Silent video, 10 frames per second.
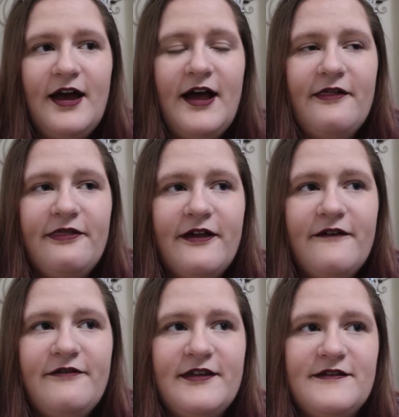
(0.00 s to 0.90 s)
I
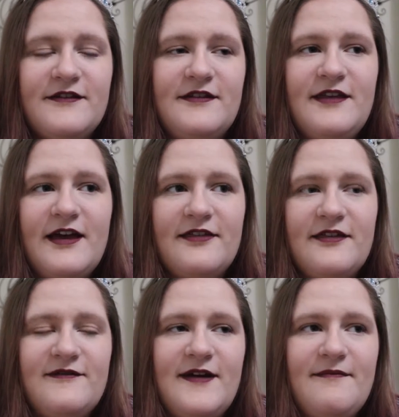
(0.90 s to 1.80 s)
love this to death.
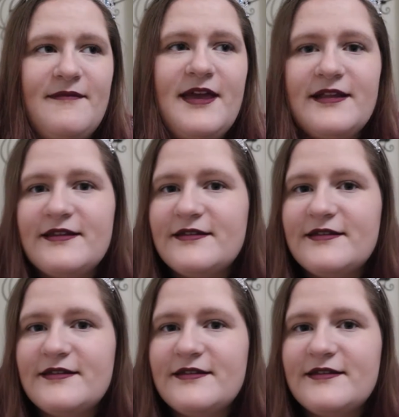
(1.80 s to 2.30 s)
If I met